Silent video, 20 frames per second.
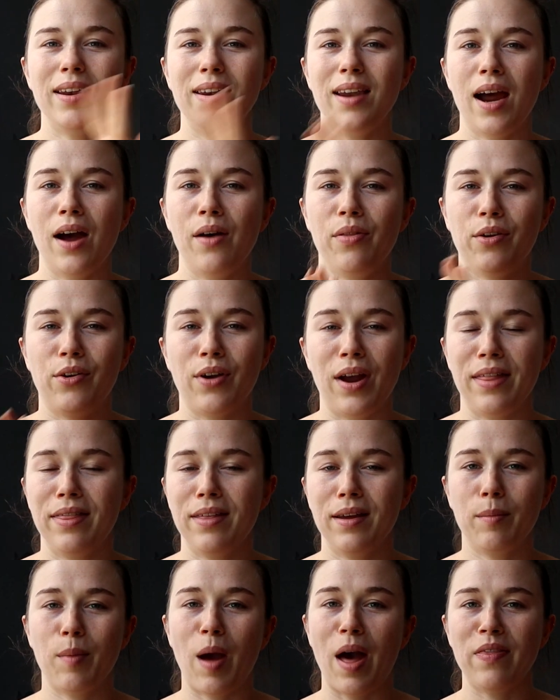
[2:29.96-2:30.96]
Now the great
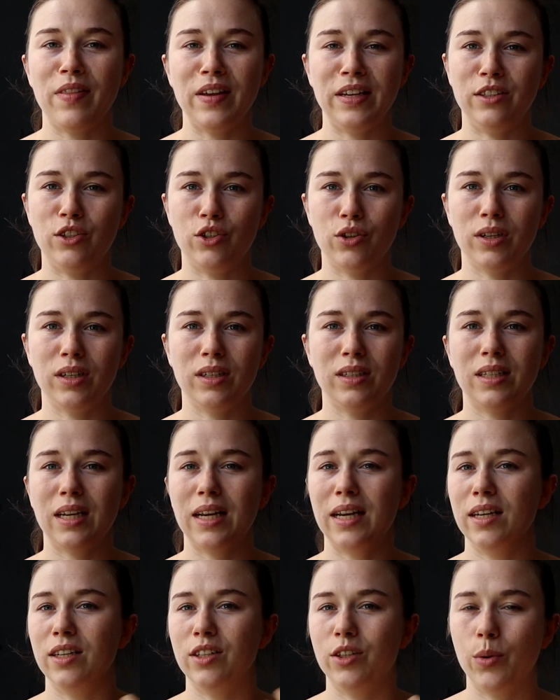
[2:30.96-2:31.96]
thing about these drills
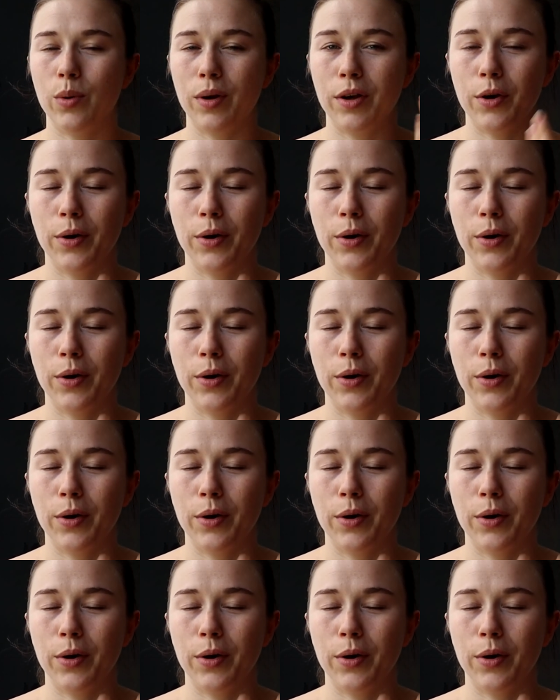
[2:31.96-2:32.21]
is you are